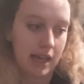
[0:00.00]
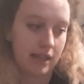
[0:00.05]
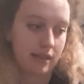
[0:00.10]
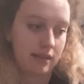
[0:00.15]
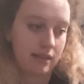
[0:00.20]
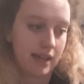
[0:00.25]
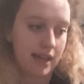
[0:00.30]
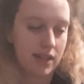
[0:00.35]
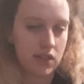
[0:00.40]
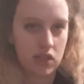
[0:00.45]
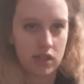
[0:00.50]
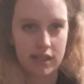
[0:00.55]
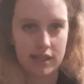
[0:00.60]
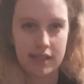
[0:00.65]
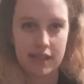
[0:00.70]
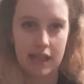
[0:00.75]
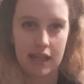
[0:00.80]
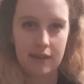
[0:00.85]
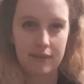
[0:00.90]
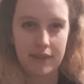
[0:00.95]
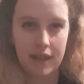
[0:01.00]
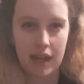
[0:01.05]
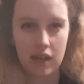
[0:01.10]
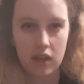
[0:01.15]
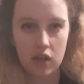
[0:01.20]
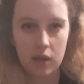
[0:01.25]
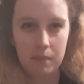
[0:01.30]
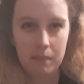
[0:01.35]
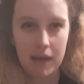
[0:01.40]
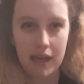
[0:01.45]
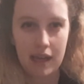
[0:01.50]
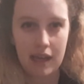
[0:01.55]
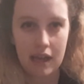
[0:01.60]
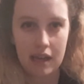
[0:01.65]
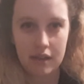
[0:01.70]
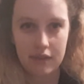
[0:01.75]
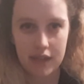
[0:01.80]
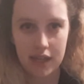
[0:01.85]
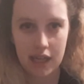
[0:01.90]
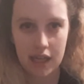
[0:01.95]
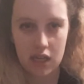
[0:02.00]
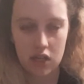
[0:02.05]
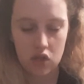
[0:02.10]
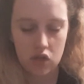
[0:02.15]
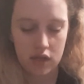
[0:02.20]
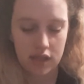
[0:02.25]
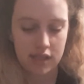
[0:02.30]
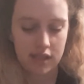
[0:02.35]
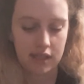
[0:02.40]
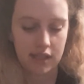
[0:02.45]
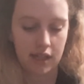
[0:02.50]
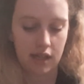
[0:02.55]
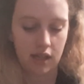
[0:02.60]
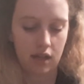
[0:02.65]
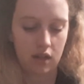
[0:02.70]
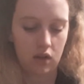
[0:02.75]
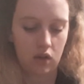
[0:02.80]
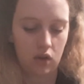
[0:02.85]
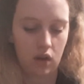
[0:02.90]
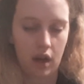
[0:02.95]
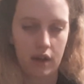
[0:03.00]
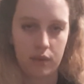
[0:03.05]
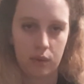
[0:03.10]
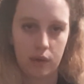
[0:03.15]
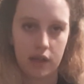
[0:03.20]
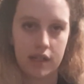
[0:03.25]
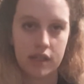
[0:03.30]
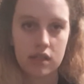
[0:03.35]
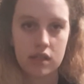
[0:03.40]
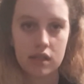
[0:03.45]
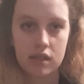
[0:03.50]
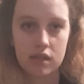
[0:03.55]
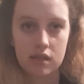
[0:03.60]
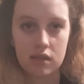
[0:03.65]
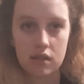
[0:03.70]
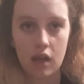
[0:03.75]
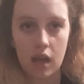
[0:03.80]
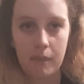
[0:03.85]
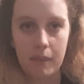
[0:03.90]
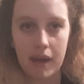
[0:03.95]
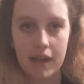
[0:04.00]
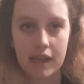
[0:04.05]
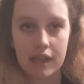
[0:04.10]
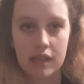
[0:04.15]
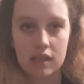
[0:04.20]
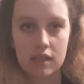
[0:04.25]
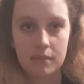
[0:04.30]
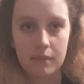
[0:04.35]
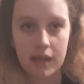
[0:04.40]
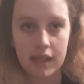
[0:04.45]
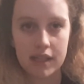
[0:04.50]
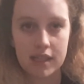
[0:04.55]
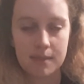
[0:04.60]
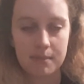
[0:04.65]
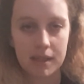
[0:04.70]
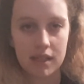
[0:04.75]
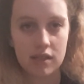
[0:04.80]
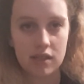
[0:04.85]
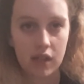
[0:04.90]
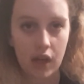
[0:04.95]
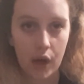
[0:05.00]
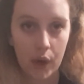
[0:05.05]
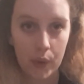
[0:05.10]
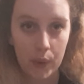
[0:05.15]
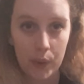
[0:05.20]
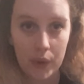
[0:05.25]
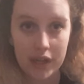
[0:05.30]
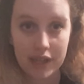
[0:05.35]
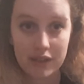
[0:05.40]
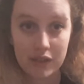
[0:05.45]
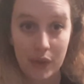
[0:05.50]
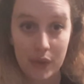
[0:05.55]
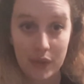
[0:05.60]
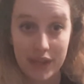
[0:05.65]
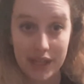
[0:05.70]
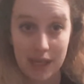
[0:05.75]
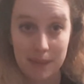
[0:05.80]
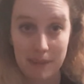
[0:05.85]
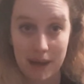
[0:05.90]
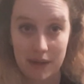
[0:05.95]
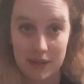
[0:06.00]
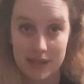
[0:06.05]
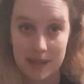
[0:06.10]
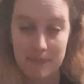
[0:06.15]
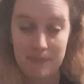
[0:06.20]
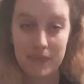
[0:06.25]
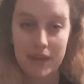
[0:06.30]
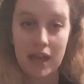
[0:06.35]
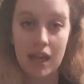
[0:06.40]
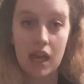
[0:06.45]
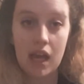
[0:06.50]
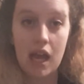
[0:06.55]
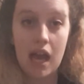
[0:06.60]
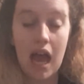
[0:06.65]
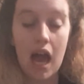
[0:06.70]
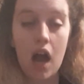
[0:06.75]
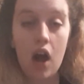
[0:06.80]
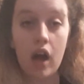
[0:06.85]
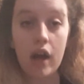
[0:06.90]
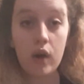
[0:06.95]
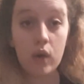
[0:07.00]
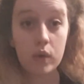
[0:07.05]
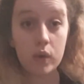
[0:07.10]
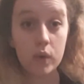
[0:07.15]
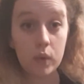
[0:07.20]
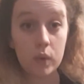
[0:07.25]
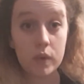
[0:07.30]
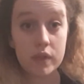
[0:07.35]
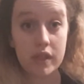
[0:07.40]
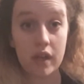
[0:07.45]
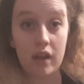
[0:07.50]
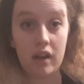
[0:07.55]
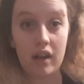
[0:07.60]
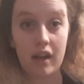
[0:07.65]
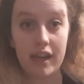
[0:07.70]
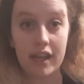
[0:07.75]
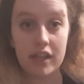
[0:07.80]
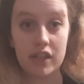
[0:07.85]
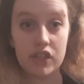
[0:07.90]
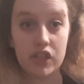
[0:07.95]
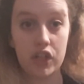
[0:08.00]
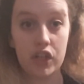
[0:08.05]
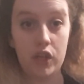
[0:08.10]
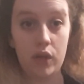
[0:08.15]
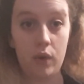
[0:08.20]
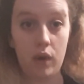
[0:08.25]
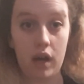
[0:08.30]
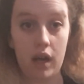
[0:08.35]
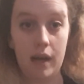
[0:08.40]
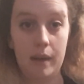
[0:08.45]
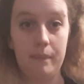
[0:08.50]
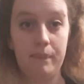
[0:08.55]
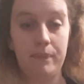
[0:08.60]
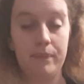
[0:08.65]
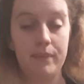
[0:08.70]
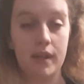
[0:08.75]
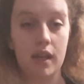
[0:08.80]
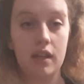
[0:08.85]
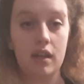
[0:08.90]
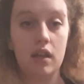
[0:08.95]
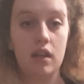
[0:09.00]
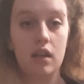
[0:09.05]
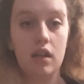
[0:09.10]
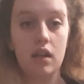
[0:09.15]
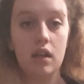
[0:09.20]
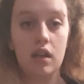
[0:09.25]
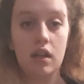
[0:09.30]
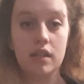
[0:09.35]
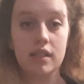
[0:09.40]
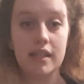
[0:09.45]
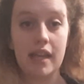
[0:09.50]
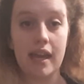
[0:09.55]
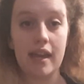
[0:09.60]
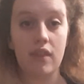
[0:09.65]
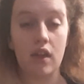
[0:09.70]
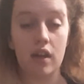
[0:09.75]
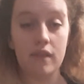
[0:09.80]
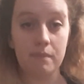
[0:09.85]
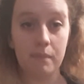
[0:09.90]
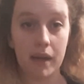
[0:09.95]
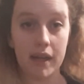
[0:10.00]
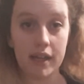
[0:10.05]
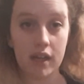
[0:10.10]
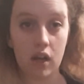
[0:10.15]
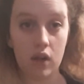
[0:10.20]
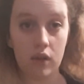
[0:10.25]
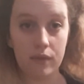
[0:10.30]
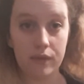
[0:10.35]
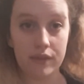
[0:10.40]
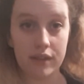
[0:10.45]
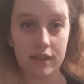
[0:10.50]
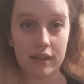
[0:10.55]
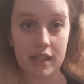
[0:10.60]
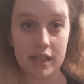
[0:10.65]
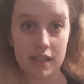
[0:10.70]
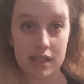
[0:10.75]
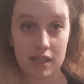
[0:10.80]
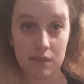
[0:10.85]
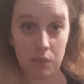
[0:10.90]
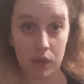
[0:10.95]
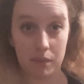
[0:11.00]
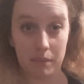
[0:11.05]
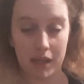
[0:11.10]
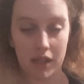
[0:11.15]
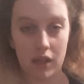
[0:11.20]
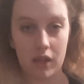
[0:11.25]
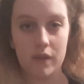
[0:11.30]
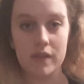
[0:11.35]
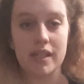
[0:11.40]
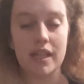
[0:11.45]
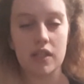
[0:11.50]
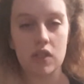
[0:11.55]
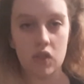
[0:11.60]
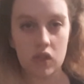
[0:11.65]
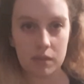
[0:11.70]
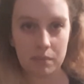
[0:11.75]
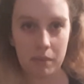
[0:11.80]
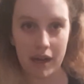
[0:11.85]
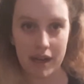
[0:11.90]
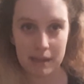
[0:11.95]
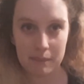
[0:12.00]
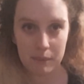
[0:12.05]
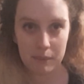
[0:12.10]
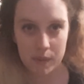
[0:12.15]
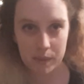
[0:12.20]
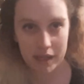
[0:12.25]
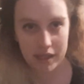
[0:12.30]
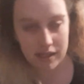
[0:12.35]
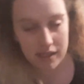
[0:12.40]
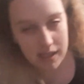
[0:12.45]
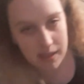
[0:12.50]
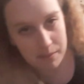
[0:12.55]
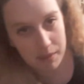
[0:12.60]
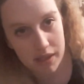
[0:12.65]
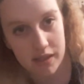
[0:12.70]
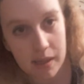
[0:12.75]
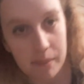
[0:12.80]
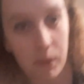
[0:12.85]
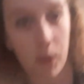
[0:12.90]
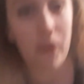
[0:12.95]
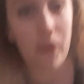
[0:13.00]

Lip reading: and actually see if that could be anything interesting. Otherwise, just go back into my spinster hole and not think about it. I would also like to say that my goal for this, one of my goals, is not to buy any more sweaters, because I